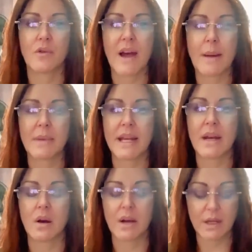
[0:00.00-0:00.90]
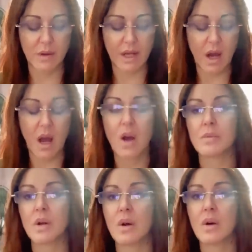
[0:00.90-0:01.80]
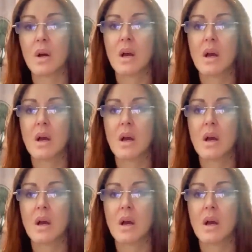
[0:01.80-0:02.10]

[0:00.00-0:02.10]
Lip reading: family are in on it. I hope not.